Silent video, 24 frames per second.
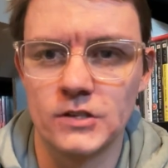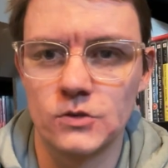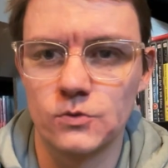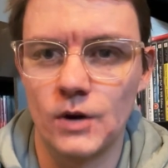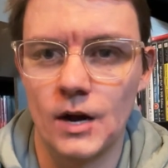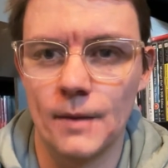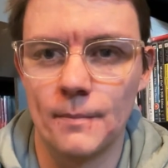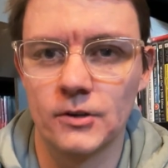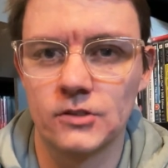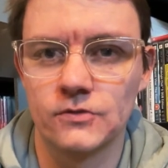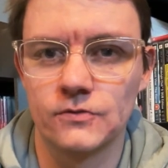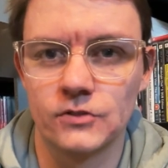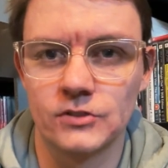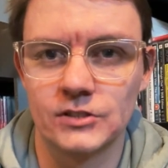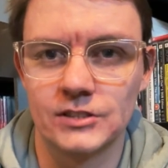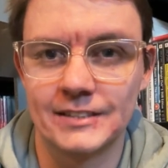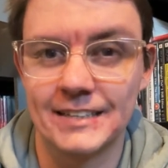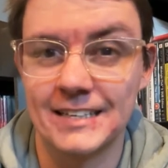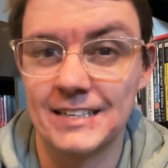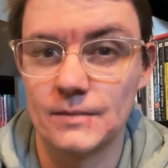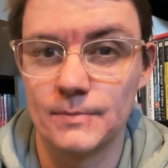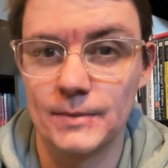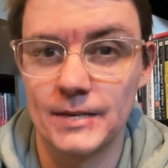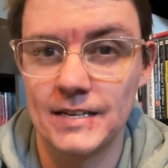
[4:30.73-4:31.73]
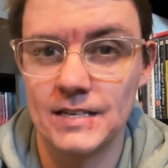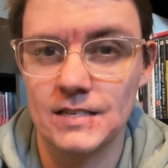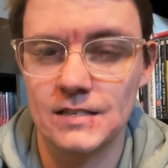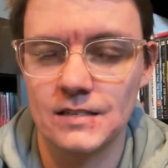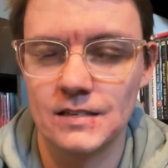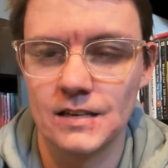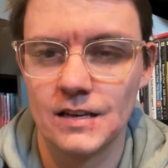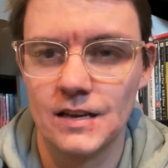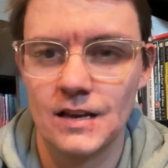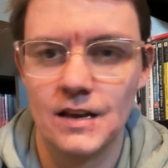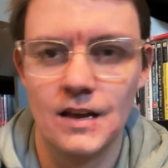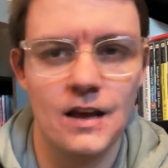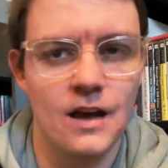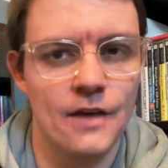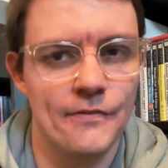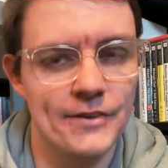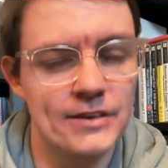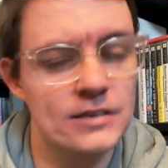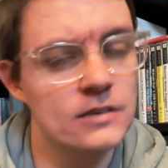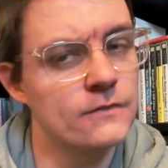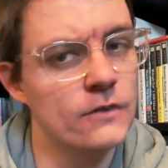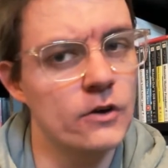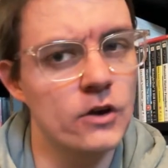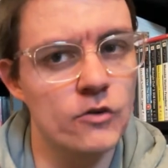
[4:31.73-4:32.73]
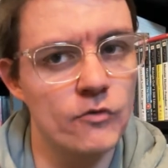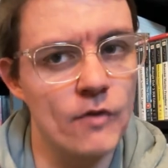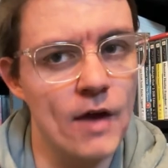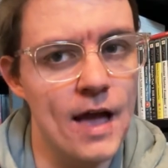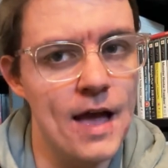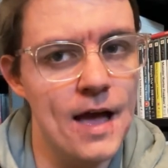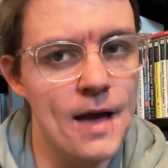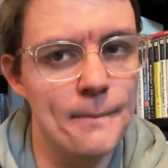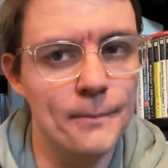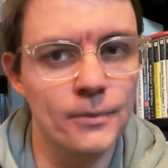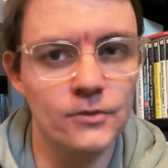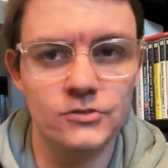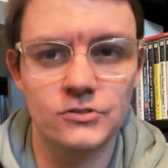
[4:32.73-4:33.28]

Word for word: Swagbucks for six minutes. This is very rare, but